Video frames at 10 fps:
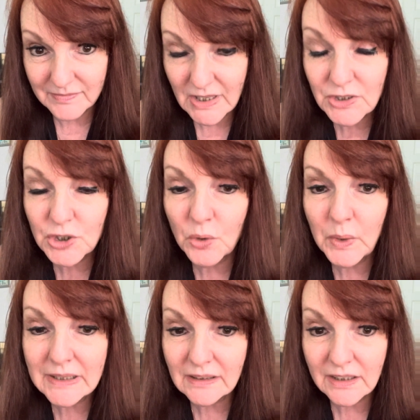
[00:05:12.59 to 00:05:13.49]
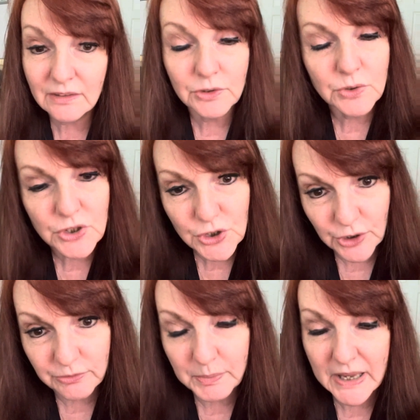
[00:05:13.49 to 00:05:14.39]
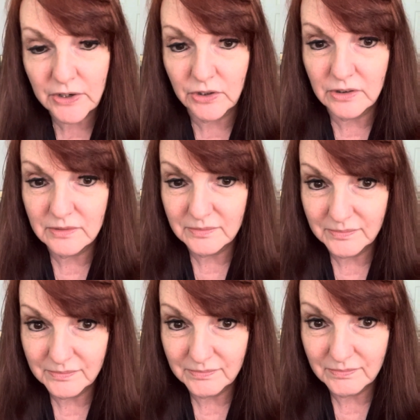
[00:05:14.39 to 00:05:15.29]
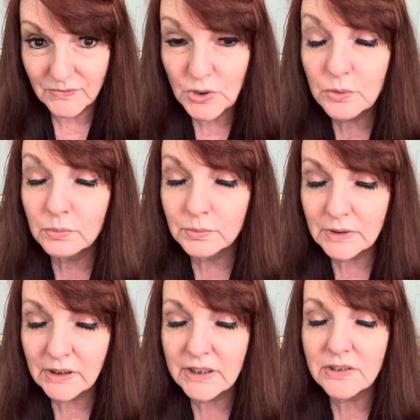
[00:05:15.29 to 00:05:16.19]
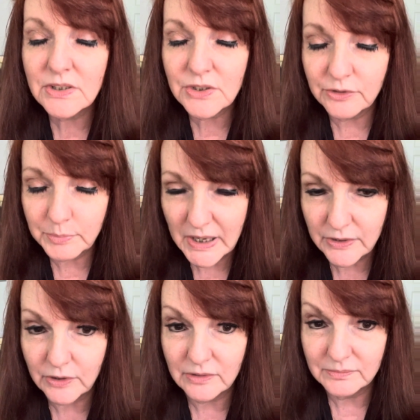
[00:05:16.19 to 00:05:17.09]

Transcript: It's no way to live. You deserve better. You really deserve better